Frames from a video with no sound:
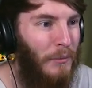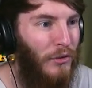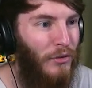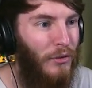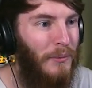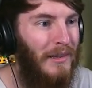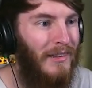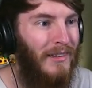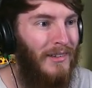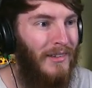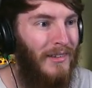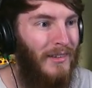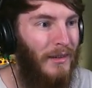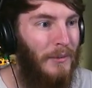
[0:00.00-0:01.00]
I'm assuming this
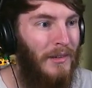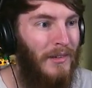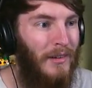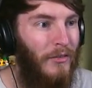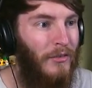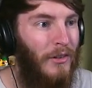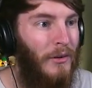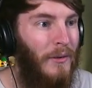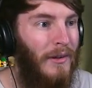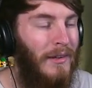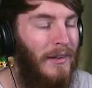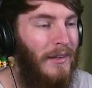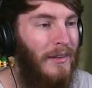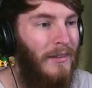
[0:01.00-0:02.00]
is going to be stuff to go on
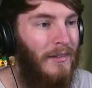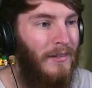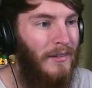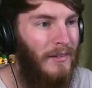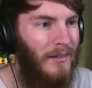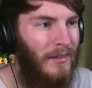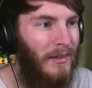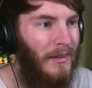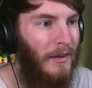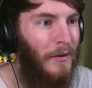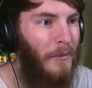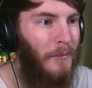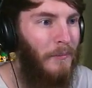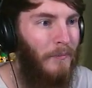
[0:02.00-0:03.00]
these.
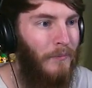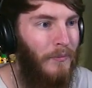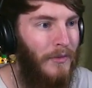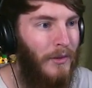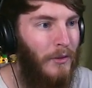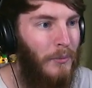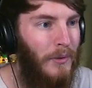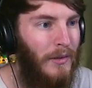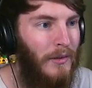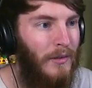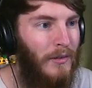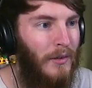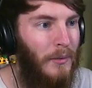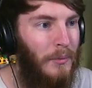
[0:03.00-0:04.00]
Yup. Let's put
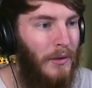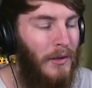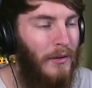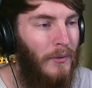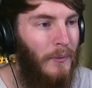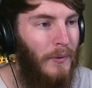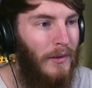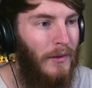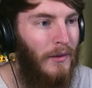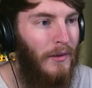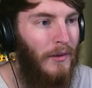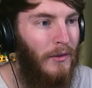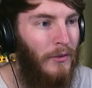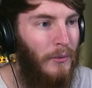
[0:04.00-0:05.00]
this up here with
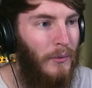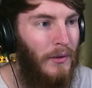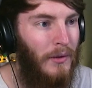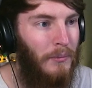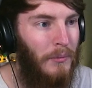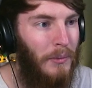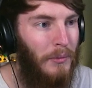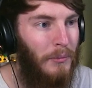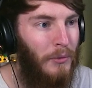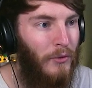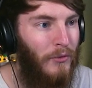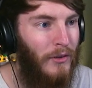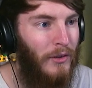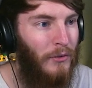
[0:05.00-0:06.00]
this one. Maybe
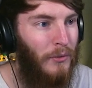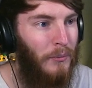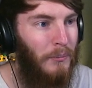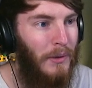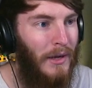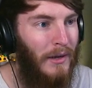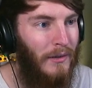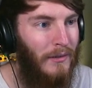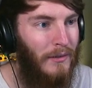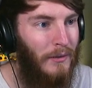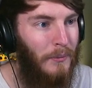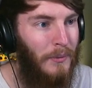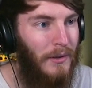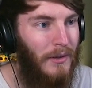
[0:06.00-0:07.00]
move this one back a
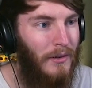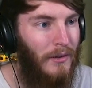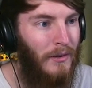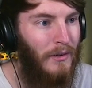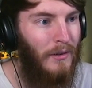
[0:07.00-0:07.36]
little bit.